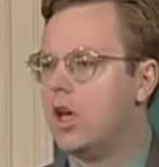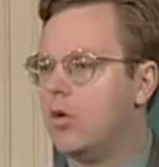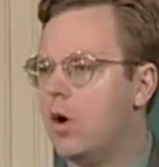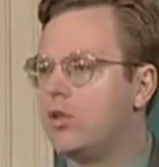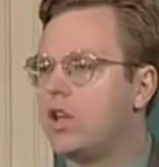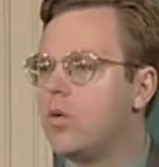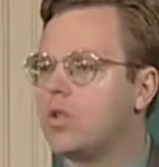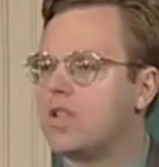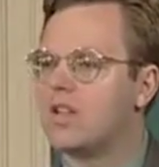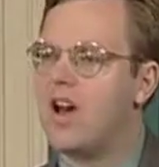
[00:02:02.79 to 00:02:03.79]
He wrote that it
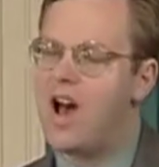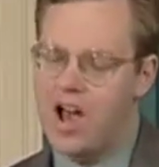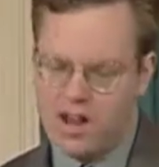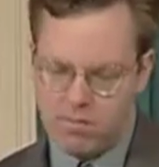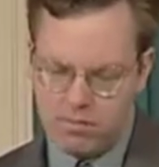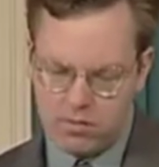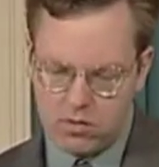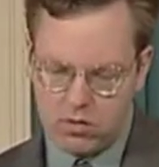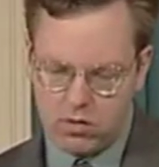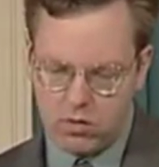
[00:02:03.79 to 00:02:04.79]
was a time
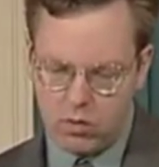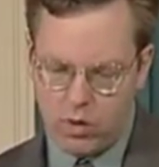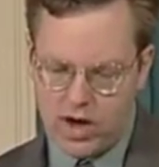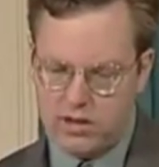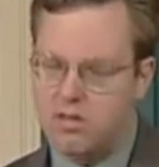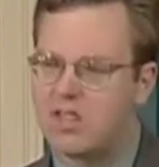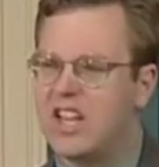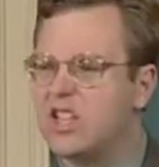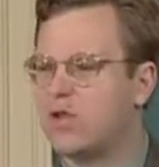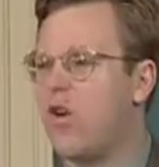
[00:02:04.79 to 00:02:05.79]
when
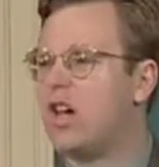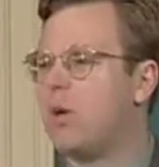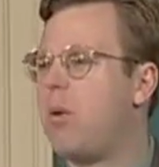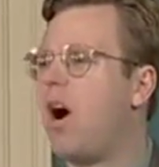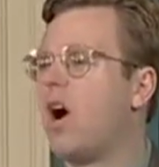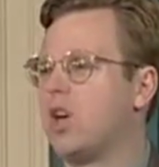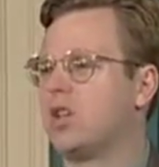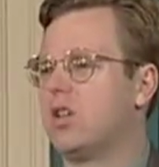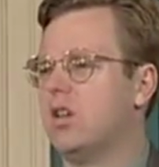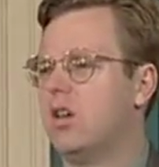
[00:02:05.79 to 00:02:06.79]
things fall
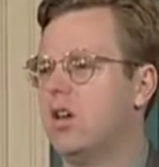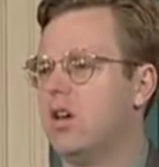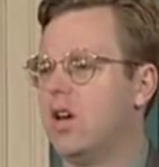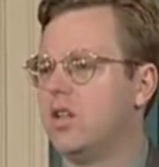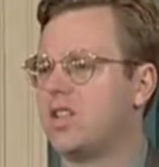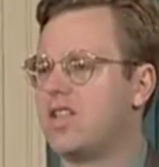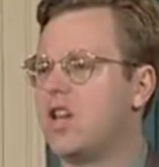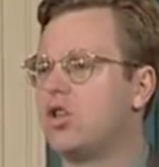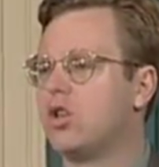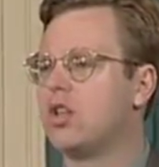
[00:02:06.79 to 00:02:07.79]
apart and the
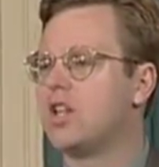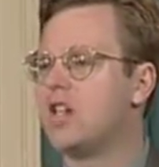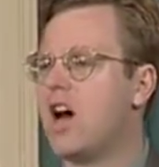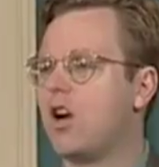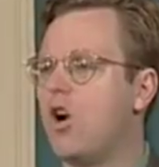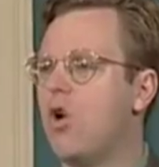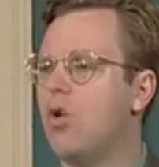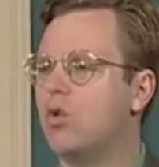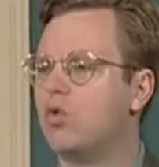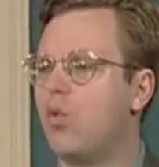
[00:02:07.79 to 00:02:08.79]
center does not
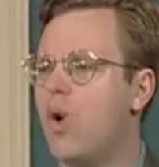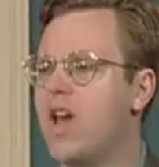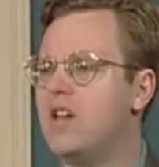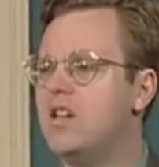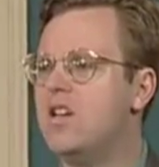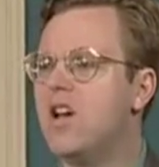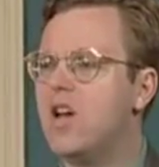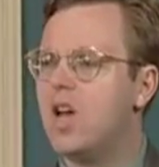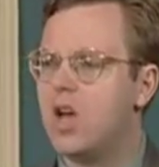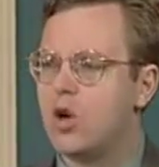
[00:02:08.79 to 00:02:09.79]
hold, when,
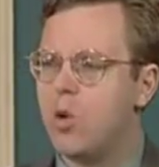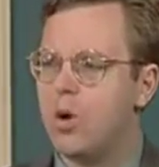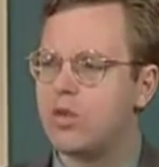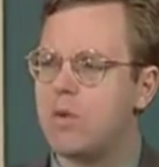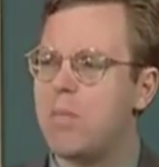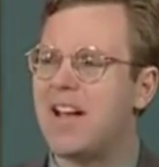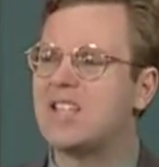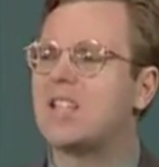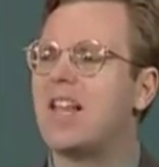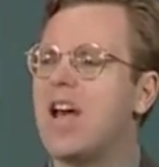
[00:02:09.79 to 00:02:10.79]
quote, the
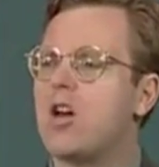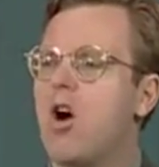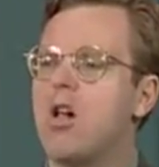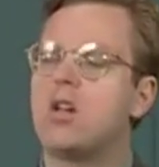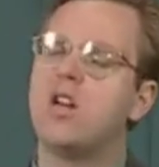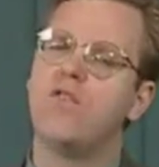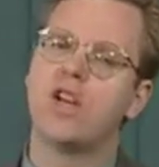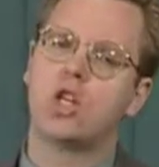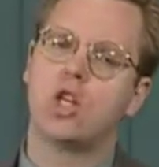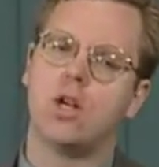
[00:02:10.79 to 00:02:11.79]
best lack all
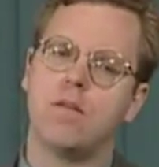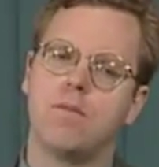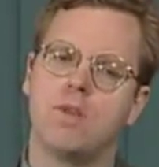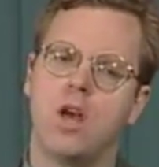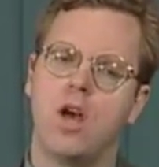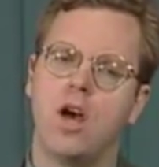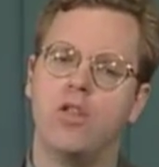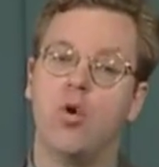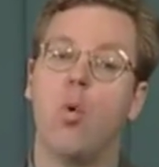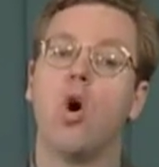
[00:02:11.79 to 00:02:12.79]
conviction
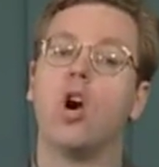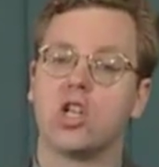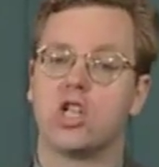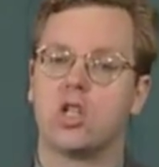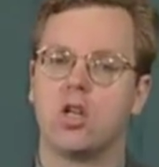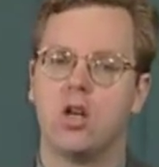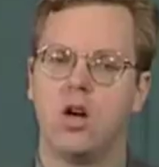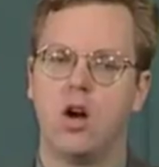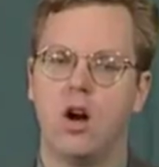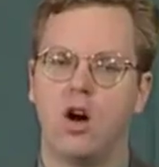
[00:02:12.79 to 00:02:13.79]
and the worst
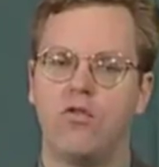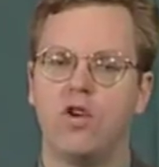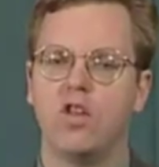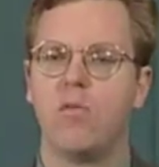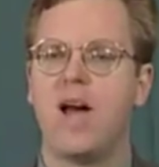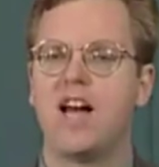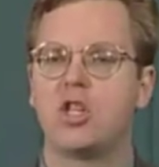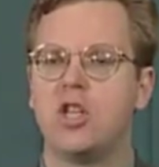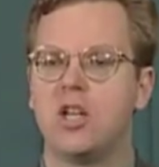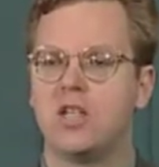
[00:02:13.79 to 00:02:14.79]
are full of
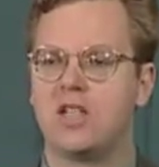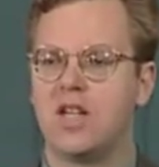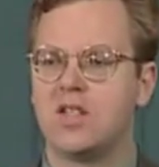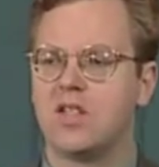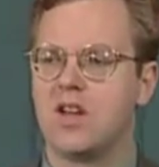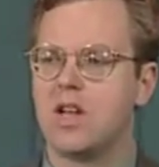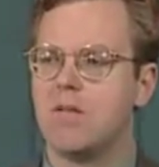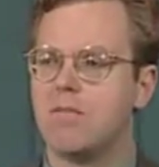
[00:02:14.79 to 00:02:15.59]
passionate intensity.